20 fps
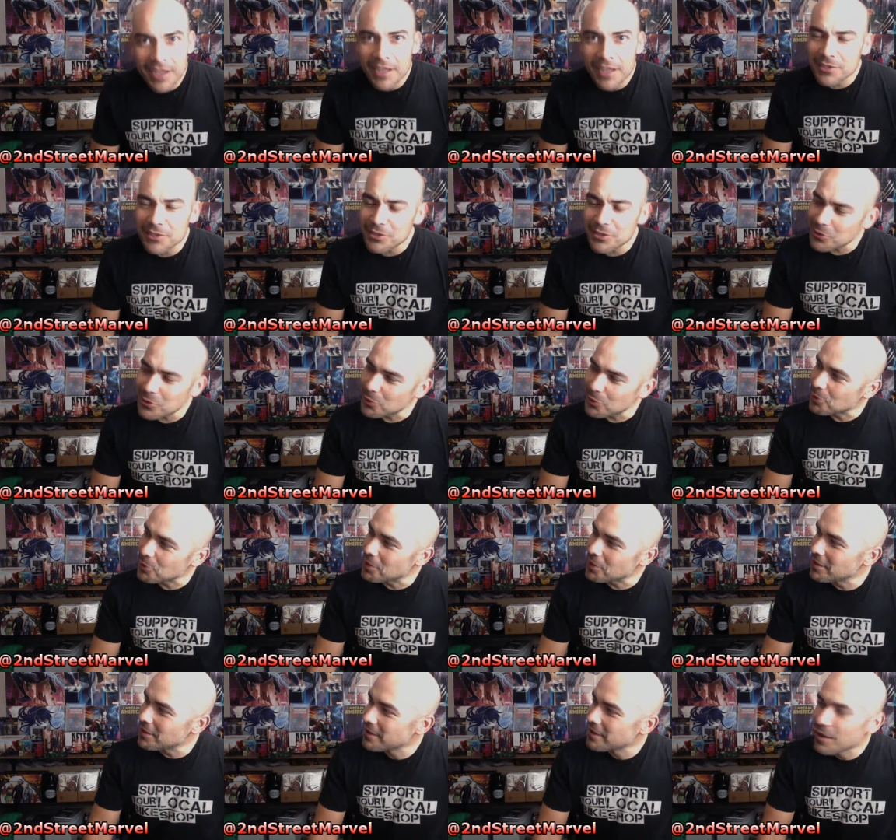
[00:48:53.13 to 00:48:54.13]
Dude.
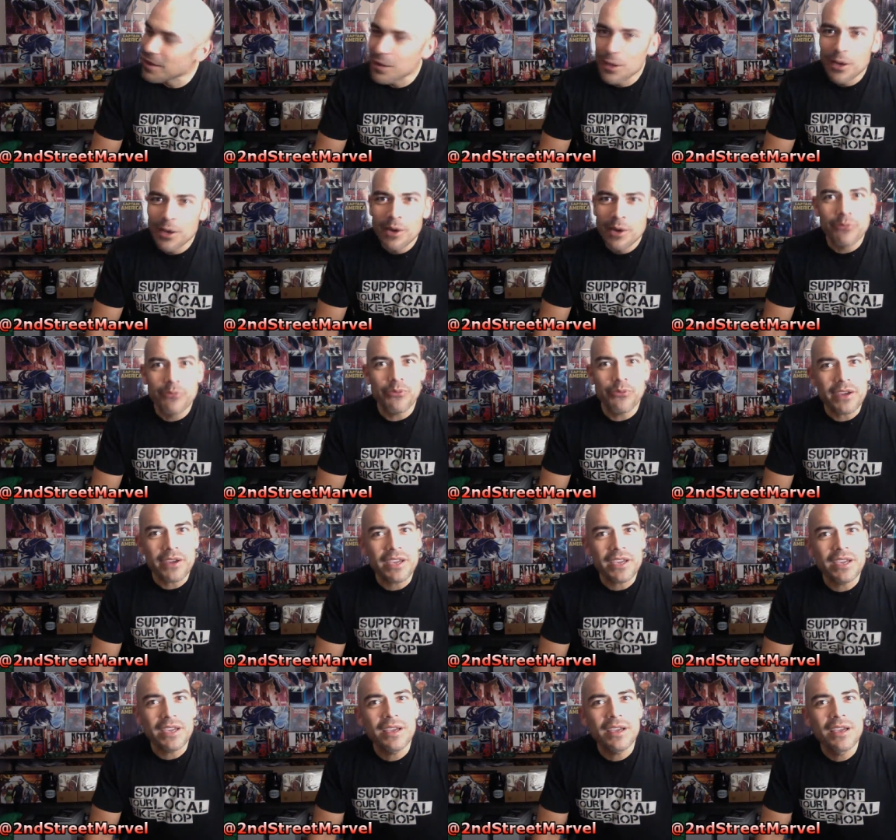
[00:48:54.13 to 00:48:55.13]

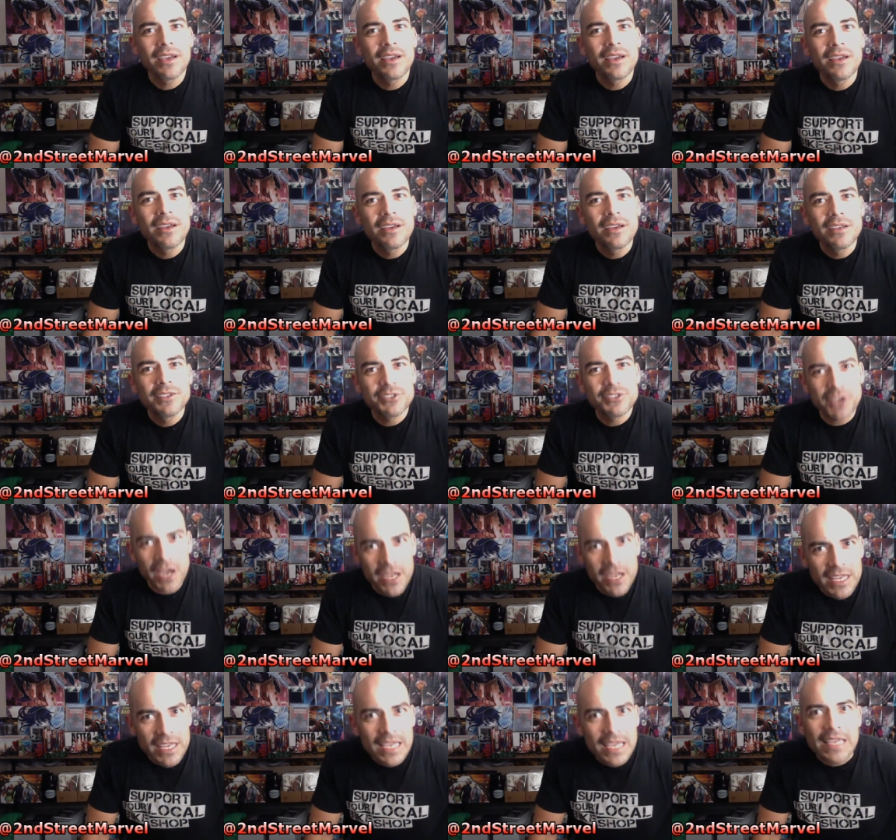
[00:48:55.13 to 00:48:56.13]
Fucking
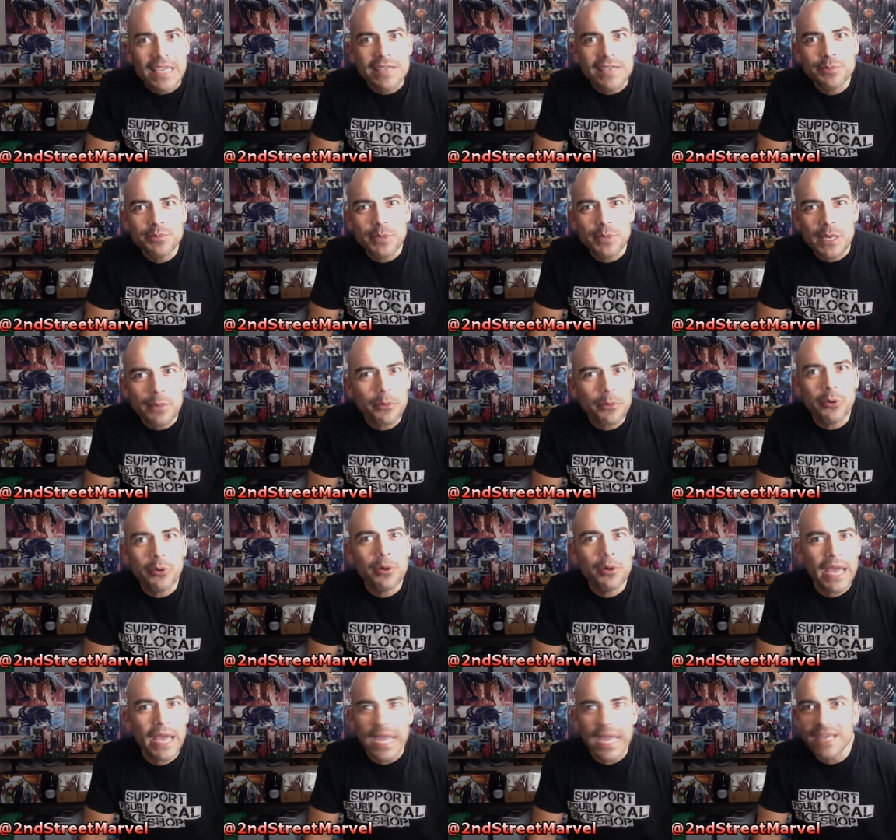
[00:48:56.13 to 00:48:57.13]
Chinese people
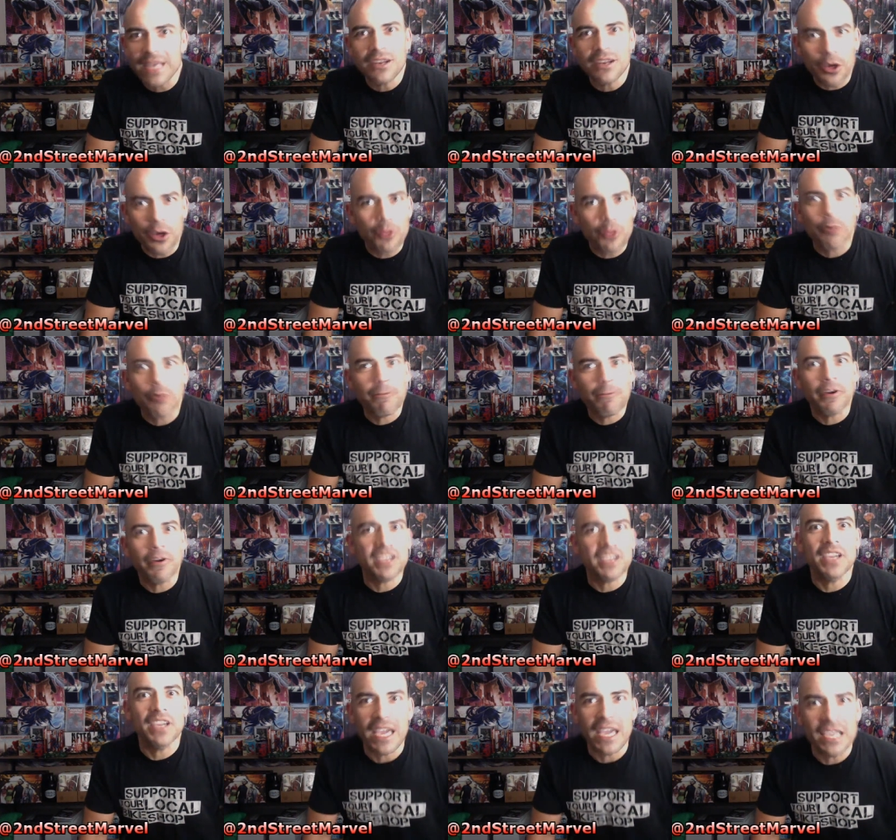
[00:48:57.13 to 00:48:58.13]
hate other
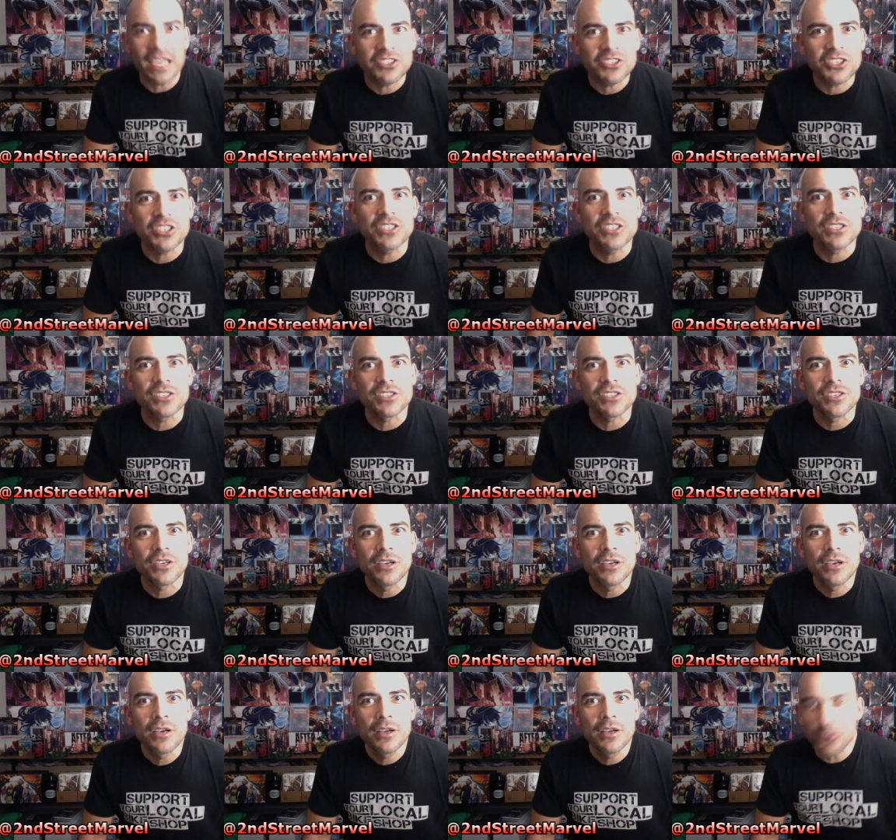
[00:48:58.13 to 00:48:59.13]
fucking Asians.
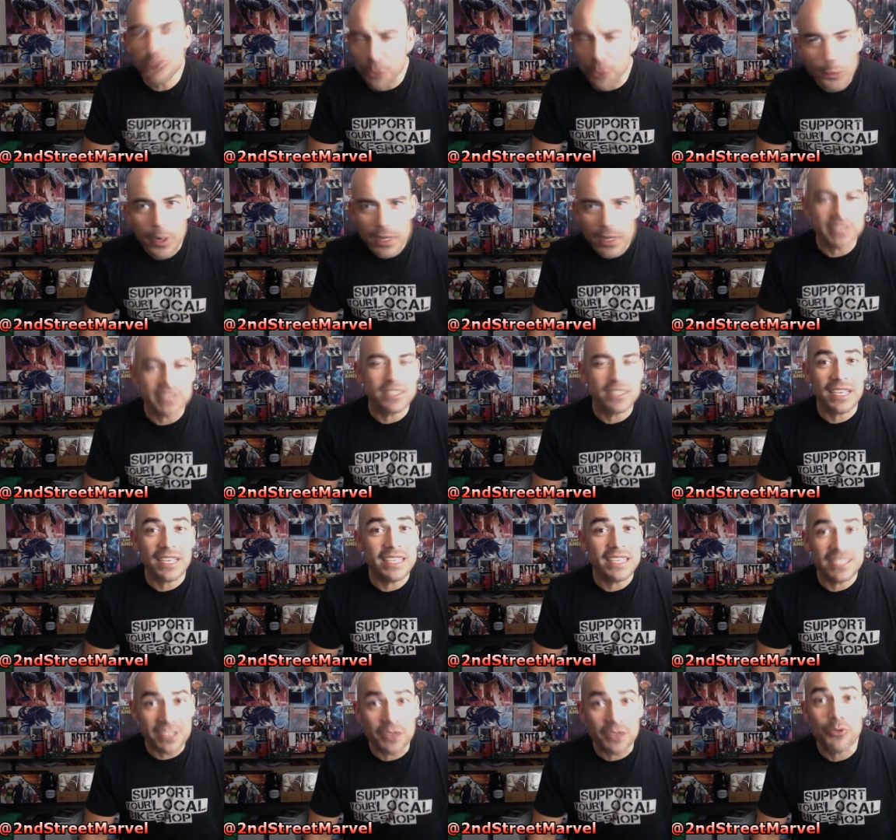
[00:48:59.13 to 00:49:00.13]
They're racist
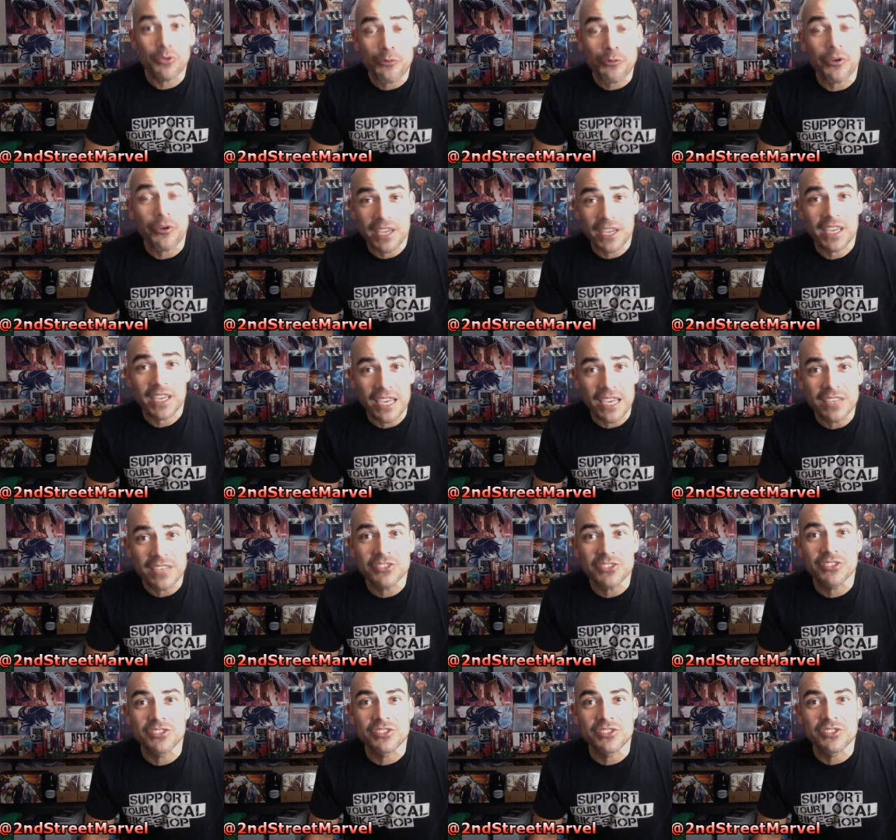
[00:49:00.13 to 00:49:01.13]
against other fucking
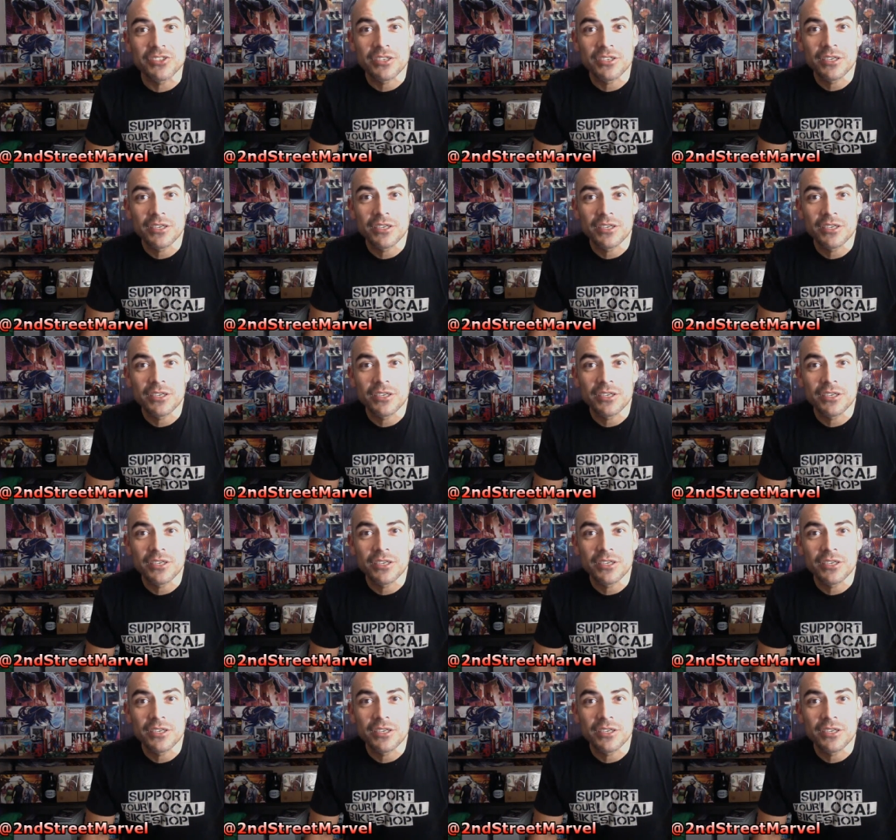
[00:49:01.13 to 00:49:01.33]
Asians.